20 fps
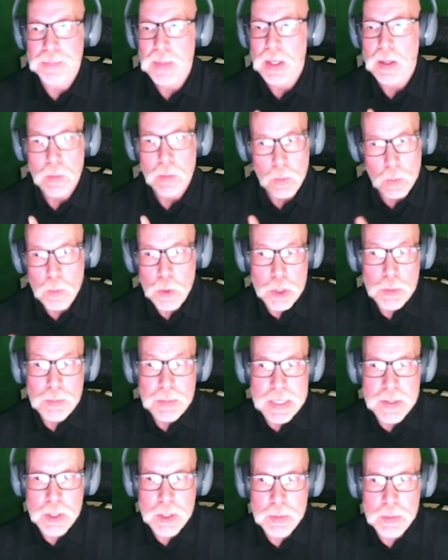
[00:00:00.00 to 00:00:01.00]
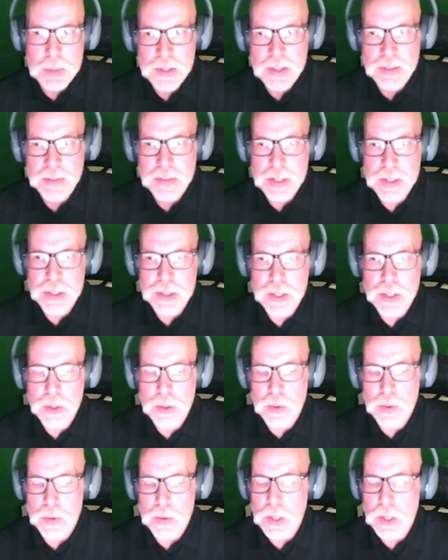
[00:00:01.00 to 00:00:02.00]
which means specific
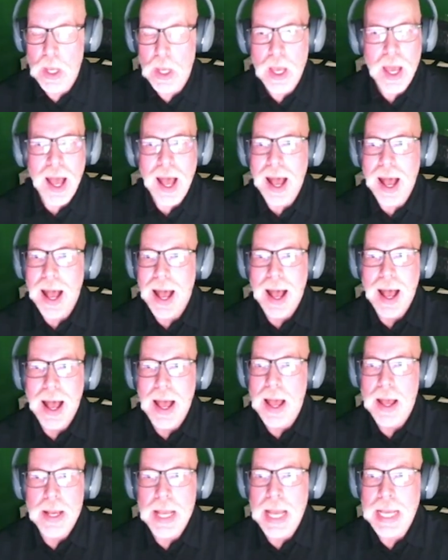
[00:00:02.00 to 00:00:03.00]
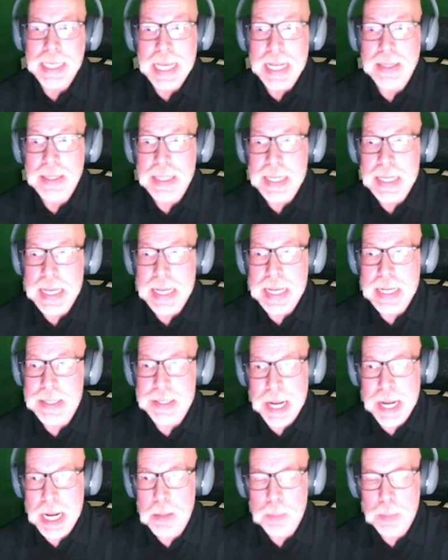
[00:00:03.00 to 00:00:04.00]
SKUs. Again, the
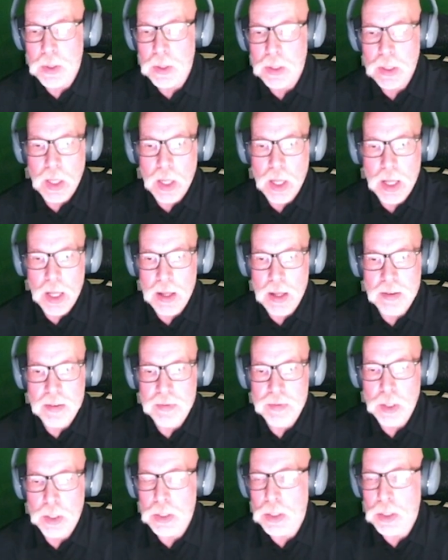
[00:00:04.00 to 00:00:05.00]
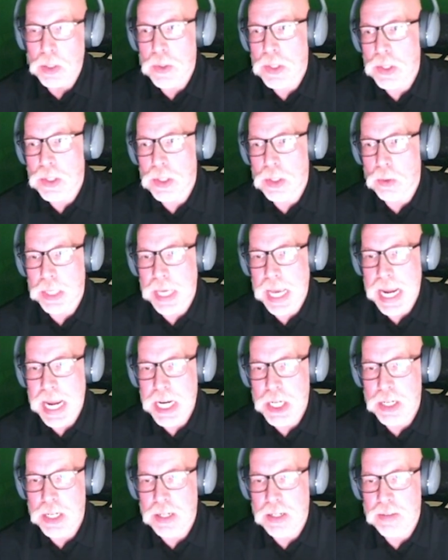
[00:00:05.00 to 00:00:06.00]
example of the closest
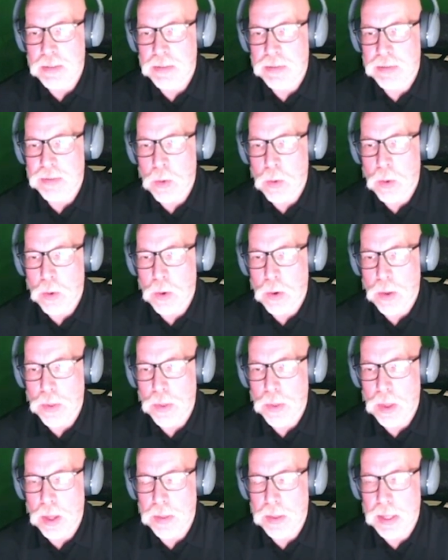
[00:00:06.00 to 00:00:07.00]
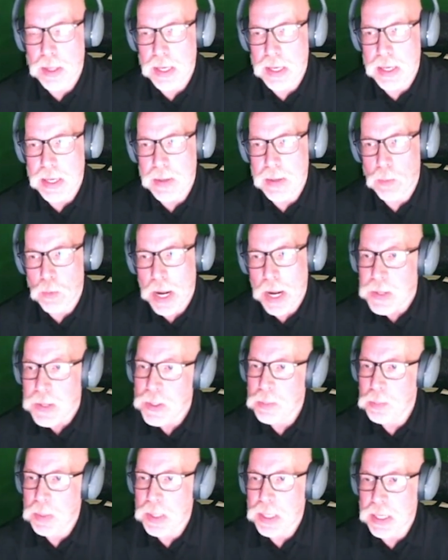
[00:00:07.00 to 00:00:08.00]
location for the
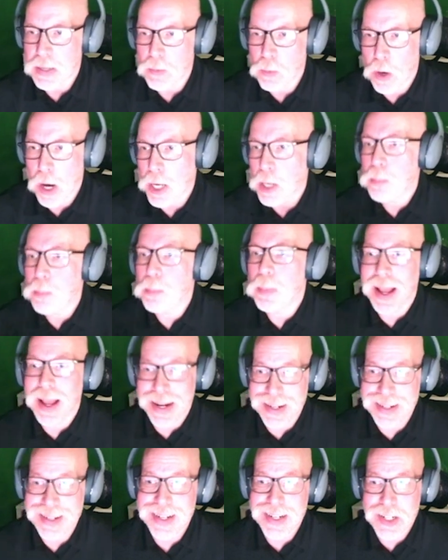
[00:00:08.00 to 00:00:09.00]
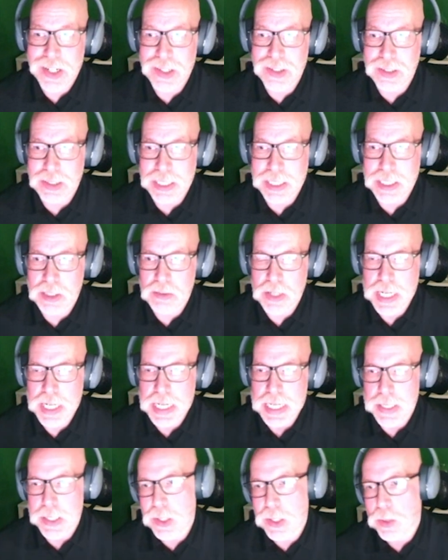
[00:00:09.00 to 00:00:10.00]
recipe where I could buy additional
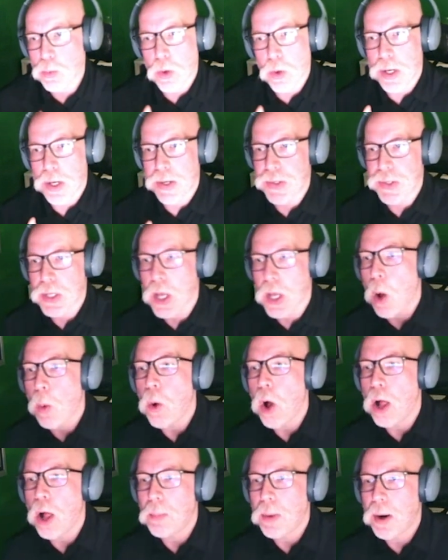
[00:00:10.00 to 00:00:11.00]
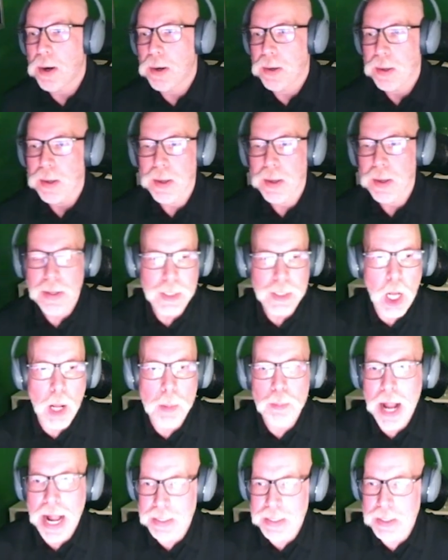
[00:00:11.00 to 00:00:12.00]
ingredients was a Walmart. Not
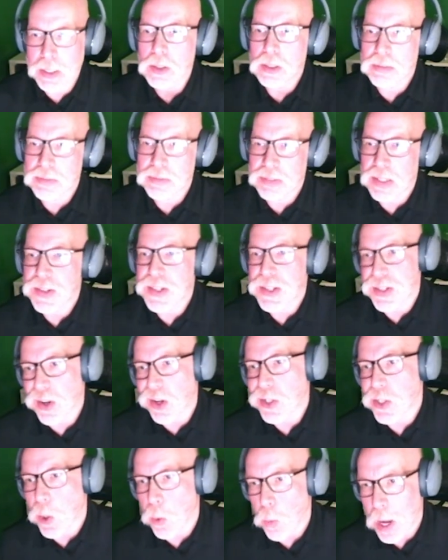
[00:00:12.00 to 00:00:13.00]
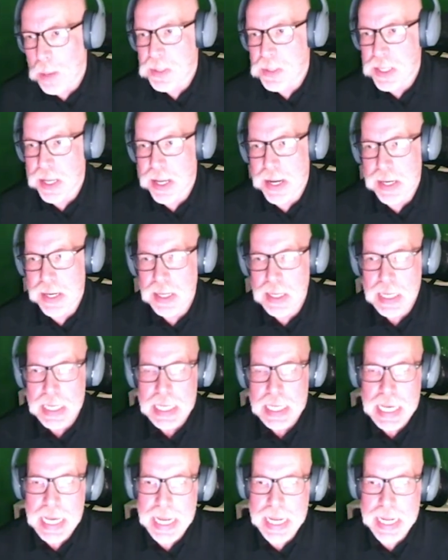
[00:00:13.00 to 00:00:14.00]
practical if this is on your website
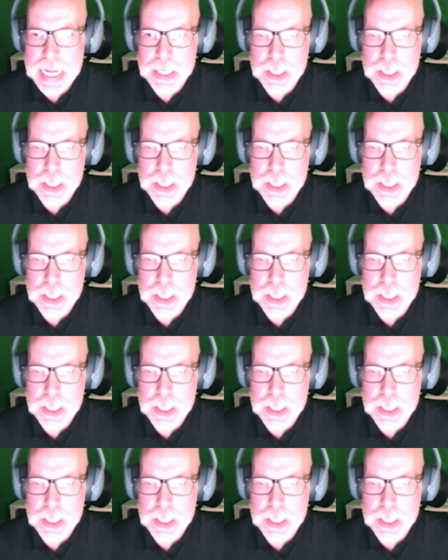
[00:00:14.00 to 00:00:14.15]
and